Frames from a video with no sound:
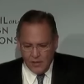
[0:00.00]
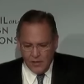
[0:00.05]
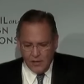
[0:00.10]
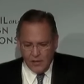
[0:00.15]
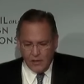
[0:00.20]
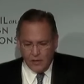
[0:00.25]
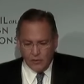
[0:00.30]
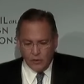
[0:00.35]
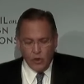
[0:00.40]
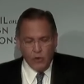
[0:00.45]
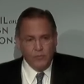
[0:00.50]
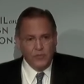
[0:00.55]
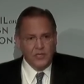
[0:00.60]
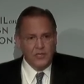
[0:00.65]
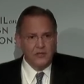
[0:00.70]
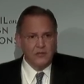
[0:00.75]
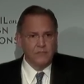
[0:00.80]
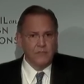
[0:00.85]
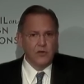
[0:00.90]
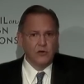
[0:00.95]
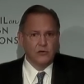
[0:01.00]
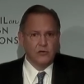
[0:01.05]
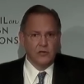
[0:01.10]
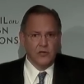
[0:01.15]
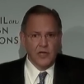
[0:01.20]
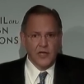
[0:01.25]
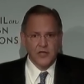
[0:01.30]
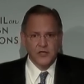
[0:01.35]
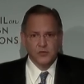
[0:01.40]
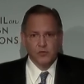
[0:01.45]
Globally, the middle
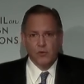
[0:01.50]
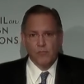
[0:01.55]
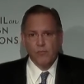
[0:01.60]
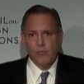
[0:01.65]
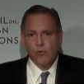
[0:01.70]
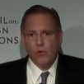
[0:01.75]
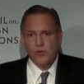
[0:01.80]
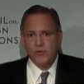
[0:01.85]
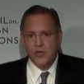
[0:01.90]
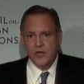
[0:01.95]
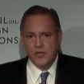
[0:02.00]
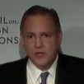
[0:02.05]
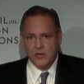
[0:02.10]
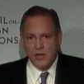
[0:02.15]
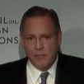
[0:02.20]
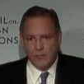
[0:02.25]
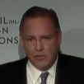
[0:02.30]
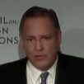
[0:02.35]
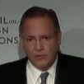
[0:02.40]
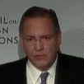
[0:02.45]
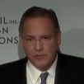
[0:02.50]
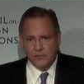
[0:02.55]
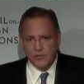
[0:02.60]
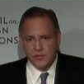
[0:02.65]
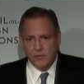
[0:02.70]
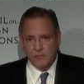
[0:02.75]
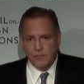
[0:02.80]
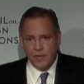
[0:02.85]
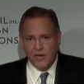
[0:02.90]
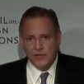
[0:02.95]
class will more than double to,
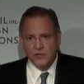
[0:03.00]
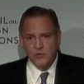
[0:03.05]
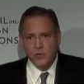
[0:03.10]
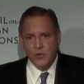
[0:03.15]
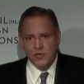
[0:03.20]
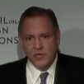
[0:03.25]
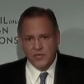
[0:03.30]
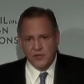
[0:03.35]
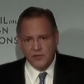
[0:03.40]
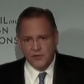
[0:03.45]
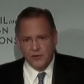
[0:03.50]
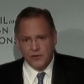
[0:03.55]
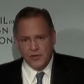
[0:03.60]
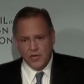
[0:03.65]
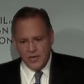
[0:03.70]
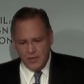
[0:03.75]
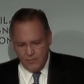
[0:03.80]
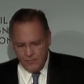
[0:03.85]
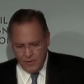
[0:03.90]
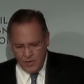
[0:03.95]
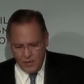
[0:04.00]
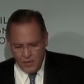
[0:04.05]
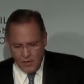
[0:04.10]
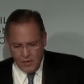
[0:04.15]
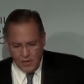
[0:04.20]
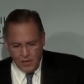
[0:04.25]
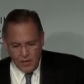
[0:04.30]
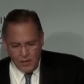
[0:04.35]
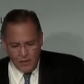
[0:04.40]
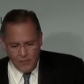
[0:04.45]
by twenty thirty,
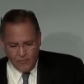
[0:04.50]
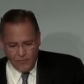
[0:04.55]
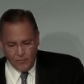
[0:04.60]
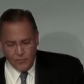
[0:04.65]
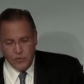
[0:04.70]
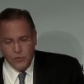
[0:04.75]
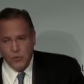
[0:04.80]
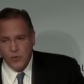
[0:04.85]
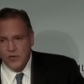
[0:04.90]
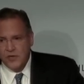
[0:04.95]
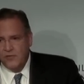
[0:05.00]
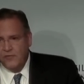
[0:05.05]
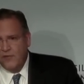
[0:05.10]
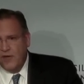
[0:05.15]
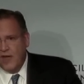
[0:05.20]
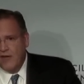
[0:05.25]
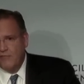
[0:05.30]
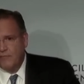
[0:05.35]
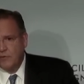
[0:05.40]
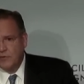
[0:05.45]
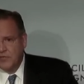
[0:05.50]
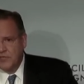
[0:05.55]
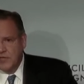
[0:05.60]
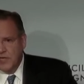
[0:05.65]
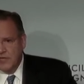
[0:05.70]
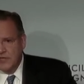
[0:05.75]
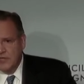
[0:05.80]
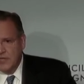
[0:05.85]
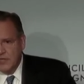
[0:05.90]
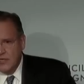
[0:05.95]
from twenty-five
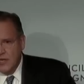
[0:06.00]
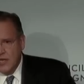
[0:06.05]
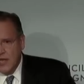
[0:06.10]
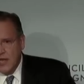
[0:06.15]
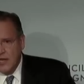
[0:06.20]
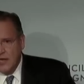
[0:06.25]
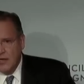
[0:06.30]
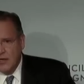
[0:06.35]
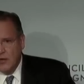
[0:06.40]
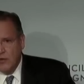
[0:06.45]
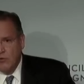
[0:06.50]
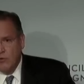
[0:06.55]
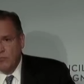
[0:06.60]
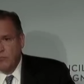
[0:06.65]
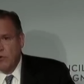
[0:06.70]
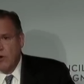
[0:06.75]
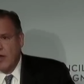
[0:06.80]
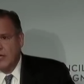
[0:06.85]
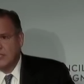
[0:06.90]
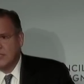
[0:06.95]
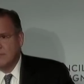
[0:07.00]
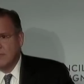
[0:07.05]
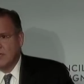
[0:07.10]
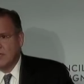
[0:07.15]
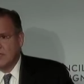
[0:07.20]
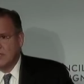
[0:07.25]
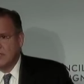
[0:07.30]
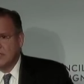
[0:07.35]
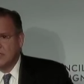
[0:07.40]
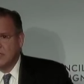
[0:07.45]
percent today to
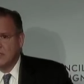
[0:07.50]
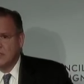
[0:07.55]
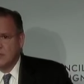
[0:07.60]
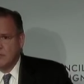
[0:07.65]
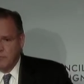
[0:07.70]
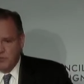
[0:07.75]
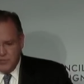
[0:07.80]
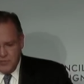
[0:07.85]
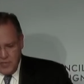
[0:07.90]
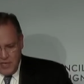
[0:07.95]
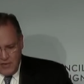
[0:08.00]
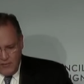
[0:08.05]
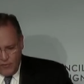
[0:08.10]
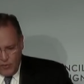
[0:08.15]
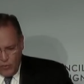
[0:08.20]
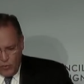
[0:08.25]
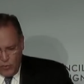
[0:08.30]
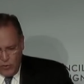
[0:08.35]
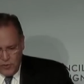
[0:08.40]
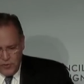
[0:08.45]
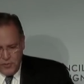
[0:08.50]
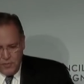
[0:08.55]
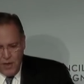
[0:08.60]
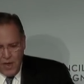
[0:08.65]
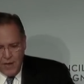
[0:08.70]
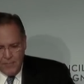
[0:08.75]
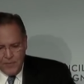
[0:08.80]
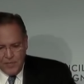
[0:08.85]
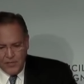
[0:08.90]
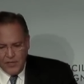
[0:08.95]
approximately sixty percent of the world's
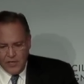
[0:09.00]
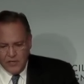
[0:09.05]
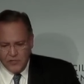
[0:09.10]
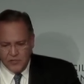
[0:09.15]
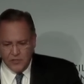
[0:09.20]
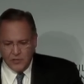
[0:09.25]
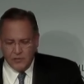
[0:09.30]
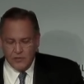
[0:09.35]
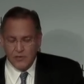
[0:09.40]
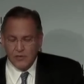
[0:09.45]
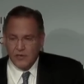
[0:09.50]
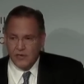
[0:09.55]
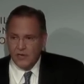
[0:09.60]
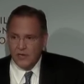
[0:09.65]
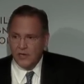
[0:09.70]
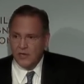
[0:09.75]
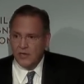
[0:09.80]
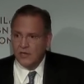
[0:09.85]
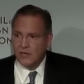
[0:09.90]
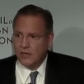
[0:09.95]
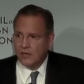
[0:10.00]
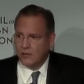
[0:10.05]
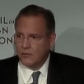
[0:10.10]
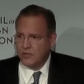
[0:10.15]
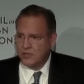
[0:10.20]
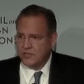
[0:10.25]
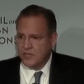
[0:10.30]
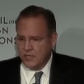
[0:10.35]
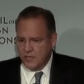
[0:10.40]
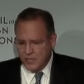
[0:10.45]
population,
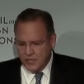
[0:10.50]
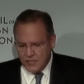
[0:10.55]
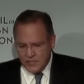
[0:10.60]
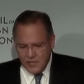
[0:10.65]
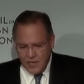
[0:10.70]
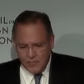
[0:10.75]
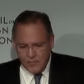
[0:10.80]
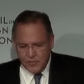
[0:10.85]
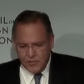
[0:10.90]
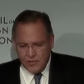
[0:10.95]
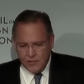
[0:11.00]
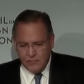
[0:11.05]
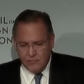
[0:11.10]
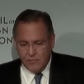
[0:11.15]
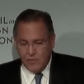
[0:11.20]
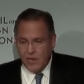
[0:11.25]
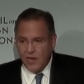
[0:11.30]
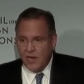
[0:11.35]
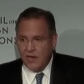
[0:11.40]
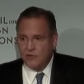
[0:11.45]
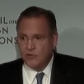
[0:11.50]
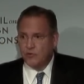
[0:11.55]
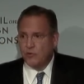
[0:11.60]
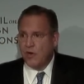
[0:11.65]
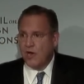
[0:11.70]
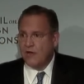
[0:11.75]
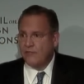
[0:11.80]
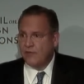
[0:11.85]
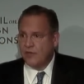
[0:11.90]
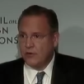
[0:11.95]
increasing consumption and
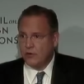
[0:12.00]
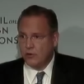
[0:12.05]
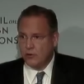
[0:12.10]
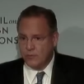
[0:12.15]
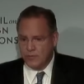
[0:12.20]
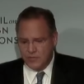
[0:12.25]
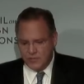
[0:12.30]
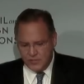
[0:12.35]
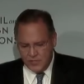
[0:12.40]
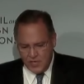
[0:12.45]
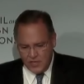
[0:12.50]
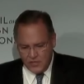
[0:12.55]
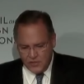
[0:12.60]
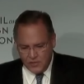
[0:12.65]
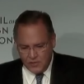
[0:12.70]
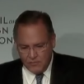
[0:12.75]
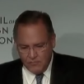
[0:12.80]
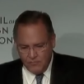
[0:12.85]
driving urbanization.